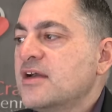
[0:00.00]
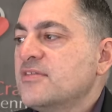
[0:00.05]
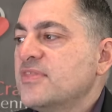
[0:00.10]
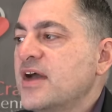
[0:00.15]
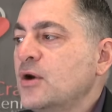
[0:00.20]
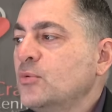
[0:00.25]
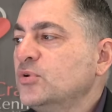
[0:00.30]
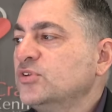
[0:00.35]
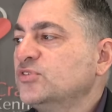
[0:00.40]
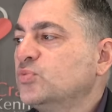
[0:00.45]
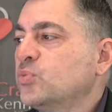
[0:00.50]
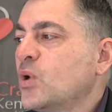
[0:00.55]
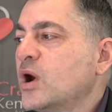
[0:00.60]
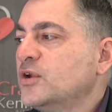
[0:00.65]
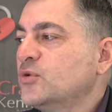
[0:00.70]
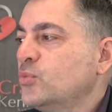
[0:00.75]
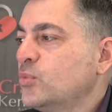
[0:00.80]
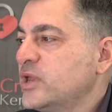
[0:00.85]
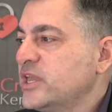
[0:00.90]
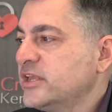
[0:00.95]
That was
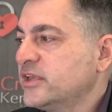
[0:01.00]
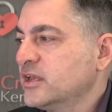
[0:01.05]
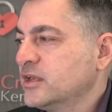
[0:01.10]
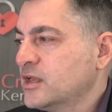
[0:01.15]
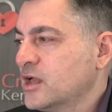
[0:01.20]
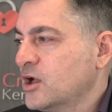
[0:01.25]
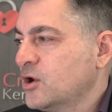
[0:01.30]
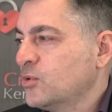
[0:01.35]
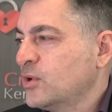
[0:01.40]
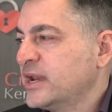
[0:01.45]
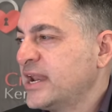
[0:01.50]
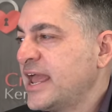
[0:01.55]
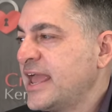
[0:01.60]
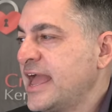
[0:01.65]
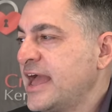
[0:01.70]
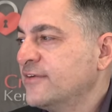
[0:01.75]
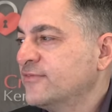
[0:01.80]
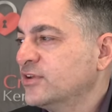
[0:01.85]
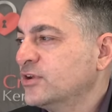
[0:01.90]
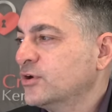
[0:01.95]
one week ago, and I
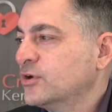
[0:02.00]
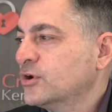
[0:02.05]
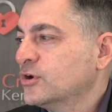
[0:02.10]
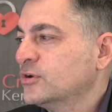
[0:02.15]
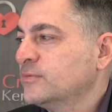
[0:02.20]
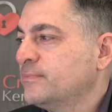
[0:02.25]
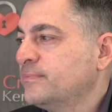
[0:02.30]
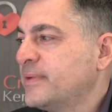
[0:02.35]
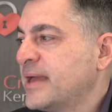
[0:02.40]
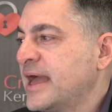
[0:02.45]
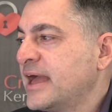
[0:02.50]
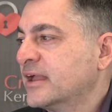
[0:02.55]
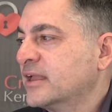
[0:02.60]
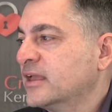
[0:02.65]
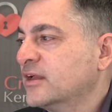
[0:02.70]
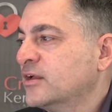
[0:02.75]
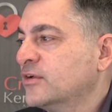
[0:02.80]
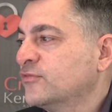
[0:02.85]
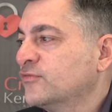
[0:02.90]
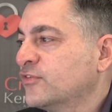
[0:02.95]
haven't heard
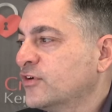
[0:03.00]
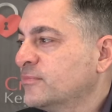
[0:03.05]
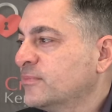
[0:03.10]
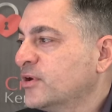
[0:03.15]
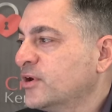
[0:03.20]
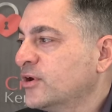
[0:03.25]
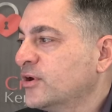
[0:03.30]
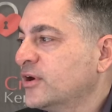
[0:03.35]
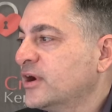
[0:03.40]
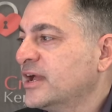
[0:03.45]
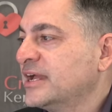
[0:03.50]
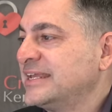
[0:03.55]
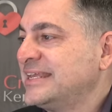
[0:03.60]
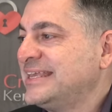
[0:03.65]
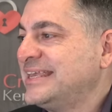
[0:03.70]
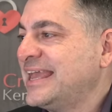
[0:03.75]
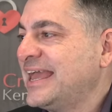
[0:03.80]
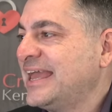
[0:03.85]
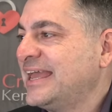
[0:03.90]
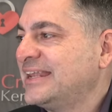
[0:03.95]
back from her
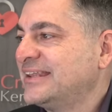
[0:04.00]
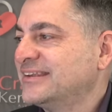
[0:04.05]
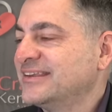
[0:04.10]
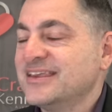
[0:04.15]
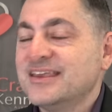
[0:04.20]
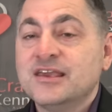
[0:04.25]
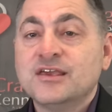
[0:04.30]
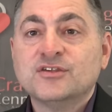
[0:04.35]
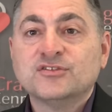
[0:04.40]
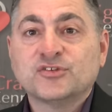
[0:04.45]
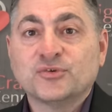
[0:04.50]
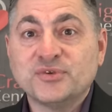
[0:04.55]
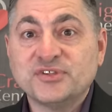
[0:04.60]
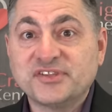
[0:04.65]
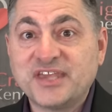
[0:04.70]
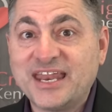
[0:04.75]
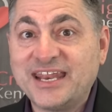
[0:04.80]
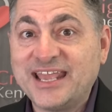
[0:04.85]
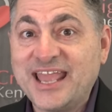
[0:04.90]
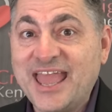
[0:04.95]
again. So he's
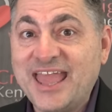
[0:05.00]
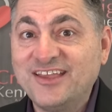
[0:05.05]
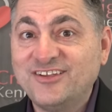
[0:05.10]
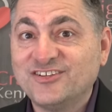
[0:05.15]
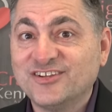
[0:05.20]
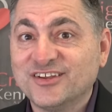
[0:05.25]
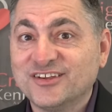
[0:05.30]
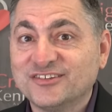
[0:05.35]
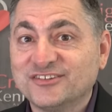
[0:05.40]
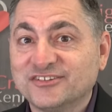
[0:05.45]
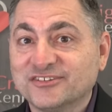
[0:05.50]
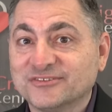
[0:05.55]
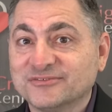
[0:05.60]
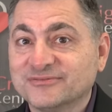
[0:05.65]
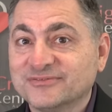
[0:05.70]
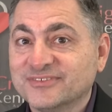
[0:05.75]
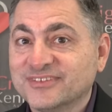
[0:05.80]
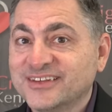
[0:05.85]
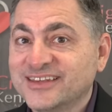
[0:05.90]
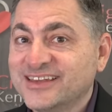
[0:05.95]
getting anxious.
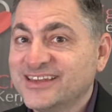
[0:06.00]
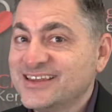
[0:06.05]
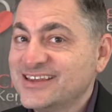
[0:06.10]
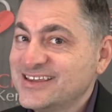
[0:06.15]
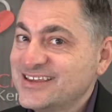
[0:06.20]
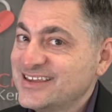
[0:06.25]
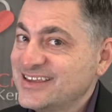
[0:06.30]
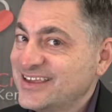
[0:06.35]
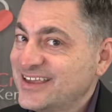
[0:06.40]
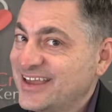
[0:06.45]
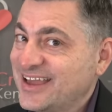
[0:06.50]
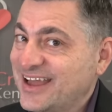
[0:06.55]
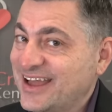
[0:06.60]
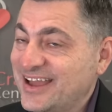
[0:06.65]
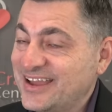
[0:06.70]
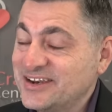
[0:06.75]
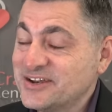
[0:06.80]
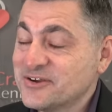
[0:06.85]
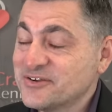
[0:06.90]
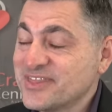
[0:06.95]

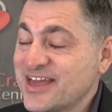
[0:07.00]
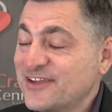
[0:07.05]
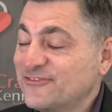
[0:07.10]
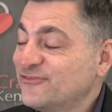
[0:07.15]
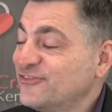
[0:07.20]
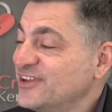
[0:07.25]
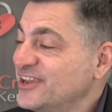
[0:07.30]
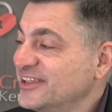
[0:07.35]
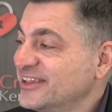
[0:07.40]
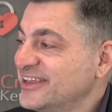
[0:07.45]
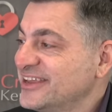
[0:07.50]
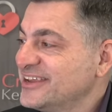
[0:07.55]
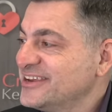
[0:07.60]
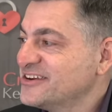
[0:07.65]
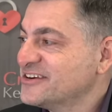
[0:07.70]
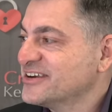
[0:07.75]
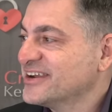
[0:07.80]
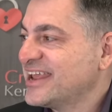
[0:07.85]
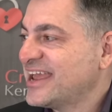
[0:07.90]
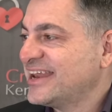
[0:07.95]
I know that feeling.
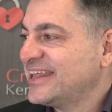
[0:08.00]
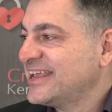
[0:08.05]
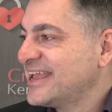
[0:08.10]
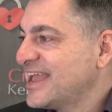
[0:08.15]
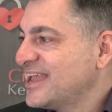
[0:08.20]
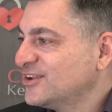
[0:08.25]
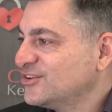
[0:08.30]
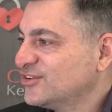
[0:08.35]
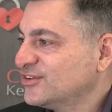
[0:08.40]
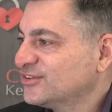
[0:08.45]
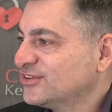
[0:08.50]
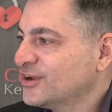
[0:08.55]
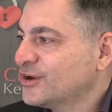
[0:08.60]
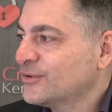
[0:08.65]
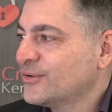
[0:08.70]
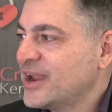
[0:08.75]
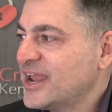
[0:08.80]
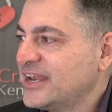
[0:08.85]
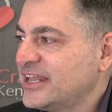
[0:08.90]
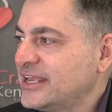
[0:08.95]
You're getting anxious
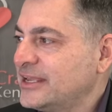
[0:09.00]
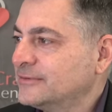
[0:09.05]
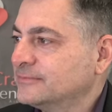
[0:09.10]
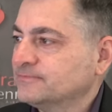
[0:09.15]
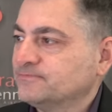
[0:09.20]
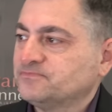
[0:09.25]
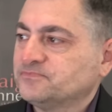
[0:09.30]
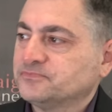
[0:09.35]
already.